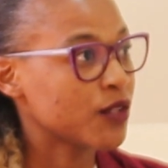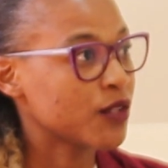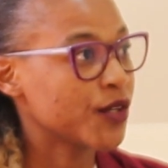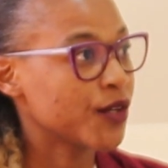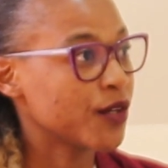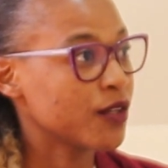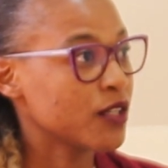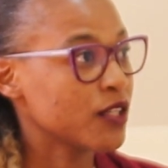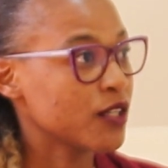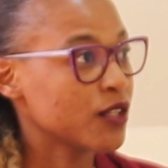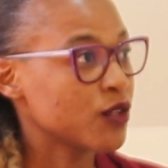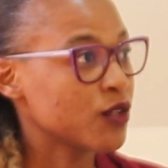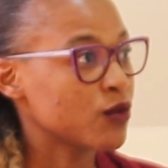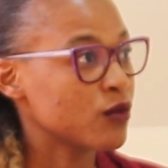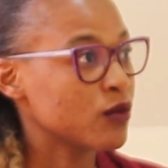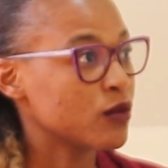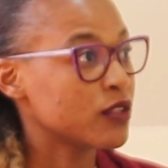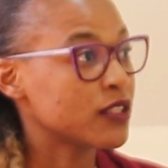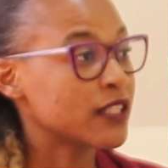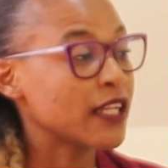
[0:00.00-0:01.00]
turned
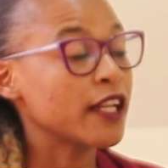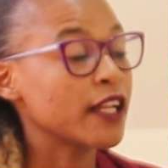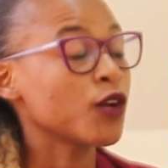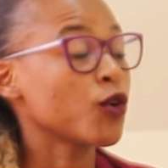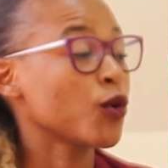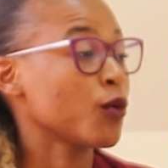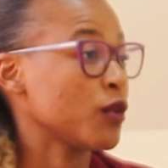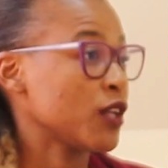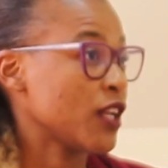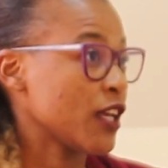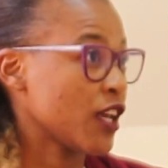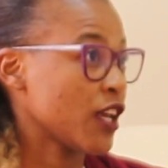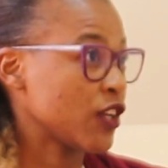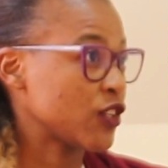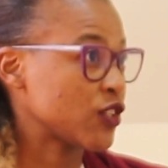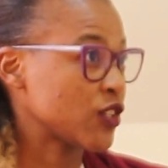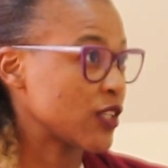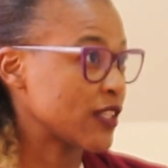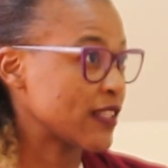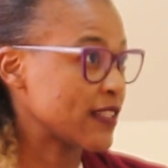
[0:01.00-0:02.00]
into
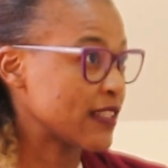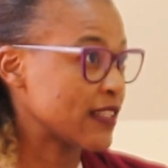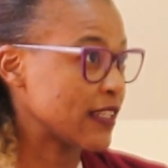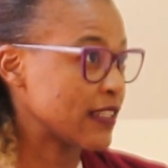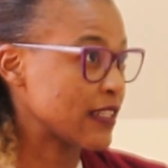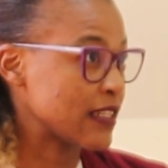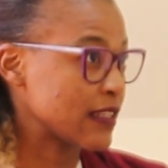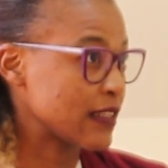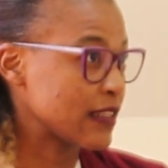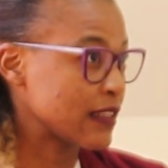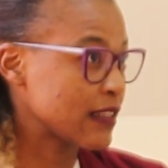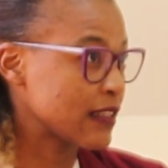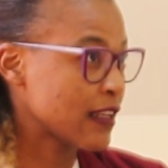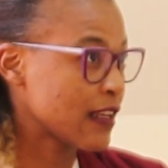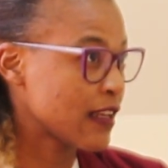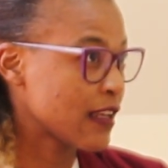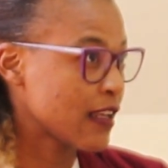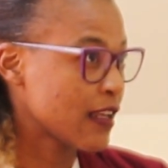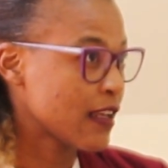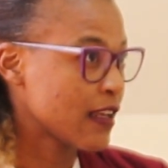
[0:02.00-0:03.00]
telecommunication centers.
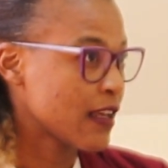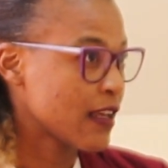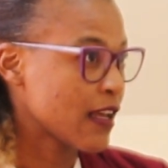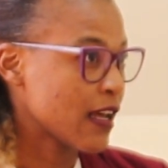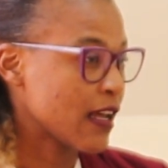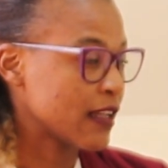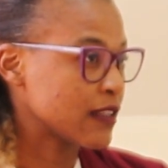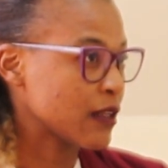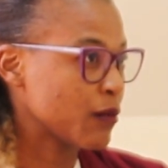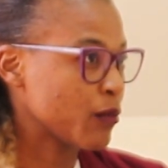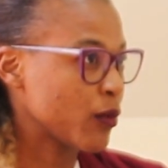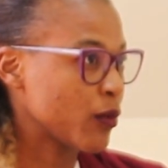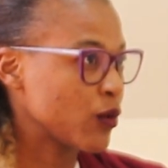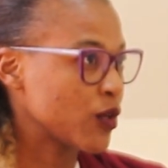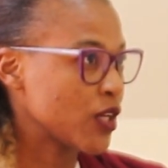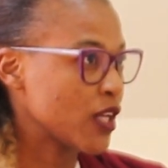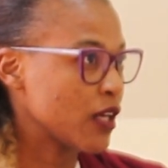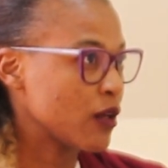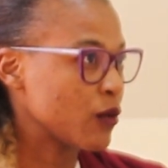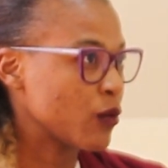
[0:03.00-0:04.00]
As a
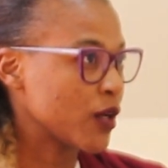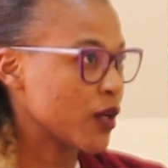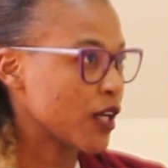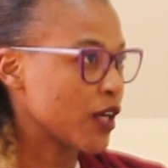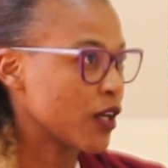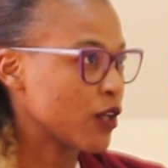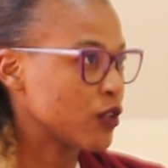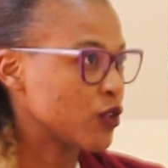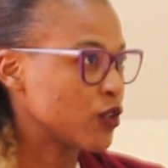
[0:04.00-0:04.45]
body, what are you